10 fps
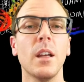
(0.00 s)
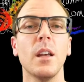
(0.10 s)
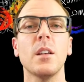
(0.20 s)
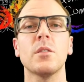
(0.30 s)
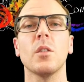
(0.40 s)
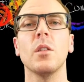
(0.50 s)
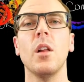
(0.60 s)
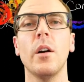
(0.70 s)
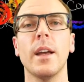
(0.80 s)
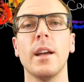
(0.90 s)
so
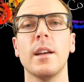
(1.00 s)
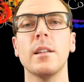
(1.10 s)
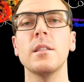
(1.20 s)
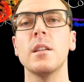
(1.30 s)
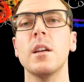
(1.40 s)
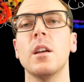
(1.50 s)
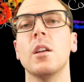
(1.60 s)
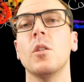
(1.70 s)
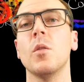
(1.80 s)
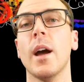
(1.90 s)
long as
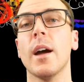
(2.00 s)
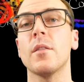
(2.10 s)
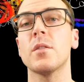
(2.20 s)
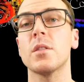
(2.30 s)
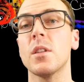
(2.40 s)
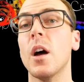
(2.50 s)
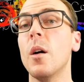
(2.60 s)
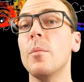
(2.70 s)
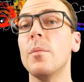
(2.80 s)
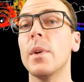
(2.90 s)
you have
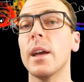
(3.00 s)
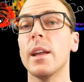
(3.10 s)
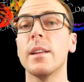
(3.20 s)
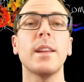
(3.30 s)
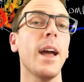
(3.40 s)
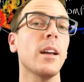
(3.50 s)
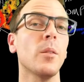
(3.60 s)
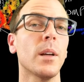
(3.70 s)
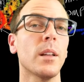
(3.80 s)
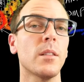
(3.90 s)
some
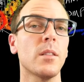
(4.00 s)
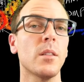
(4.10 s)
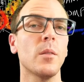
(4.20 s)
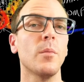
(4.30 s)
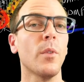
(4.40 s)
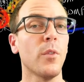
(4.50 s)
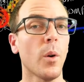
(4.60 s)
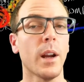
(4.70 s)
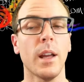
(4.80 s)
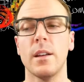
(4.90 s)
entanglement
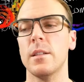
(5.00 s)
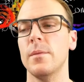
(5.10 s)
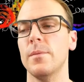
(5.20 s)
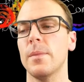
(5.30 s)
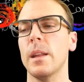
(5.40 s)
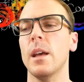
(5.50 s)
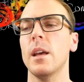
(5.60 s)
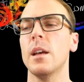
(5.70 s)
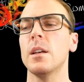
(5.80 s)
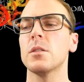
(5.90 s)
beforehand.
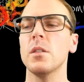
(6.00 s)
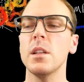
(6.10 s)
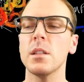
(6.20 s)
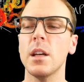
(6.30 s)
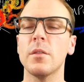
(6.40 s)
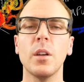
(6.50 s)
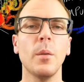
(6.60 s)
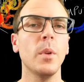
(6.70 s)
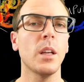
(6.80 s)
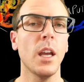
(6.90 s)
So this kind of
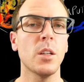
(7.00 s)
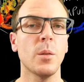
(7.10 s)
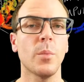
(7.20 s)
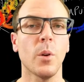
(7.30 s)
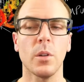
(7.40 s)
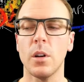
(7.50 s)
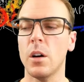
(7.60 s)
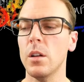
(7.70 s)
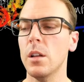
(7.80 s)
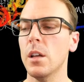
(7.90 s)
communication
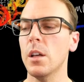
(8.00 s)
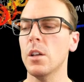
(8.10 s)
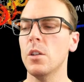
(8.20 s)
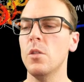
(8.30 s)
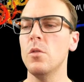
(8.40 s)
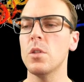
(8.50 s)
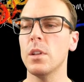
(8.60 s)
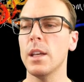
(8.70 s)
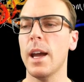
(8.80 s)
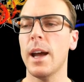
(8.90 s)
protocol
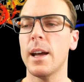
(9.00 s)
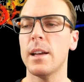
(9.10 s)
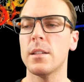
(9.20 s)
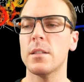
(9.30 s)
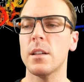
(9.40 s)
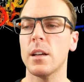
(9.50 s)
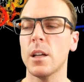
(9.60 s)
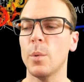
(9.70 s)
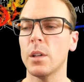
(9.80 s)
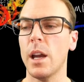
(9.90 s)
usually has a
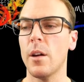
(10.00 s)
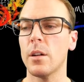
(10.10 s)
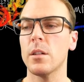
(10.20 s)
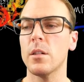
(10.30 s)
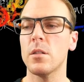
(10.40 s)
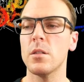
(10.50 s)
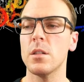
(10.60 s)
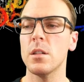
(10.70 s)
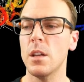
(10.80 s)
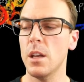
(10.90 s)
couple characters,
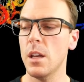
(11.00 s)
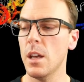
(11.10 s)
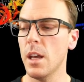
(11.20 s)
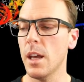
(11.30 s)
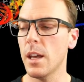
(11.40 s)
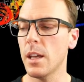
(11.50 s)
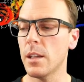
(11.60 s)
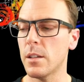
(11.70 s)
and